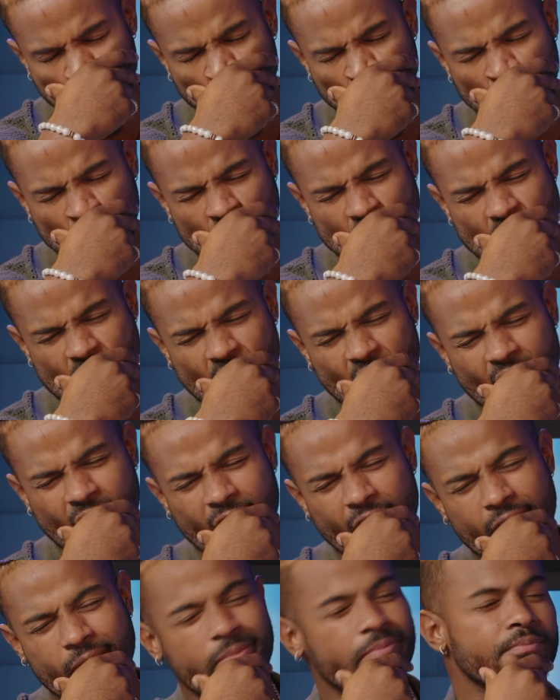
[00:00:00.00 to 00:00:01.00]
and
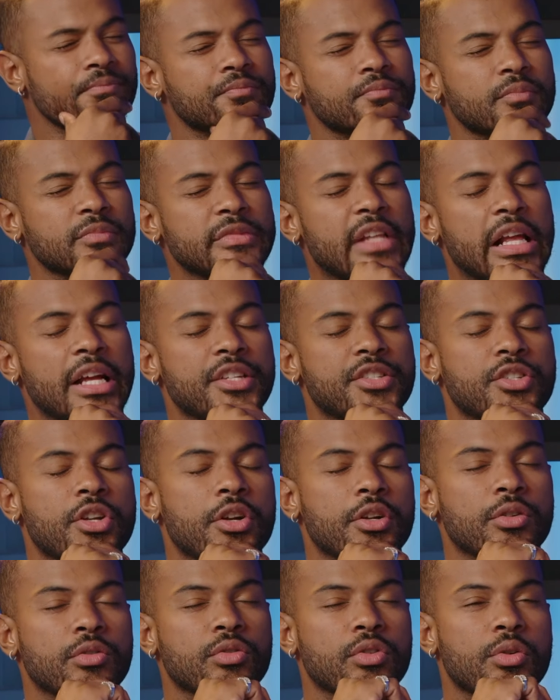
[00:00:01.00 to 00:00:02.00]
uh, I
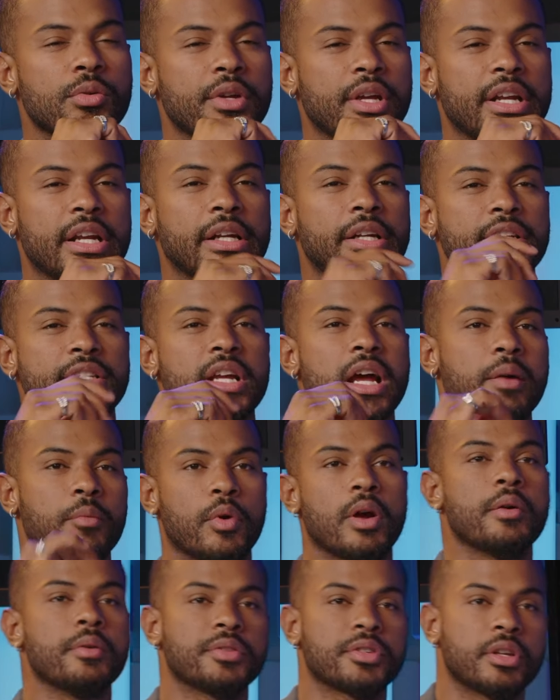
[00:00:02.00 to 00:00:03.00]
started growing it at a time
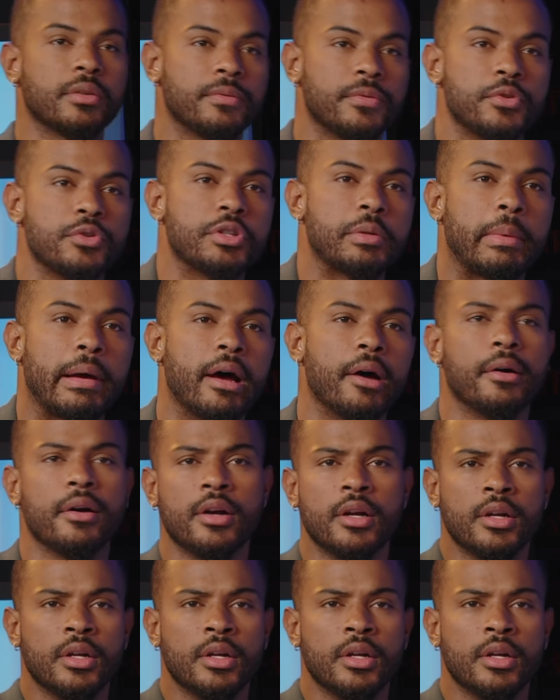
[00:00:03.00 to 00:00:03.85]
where I was confused about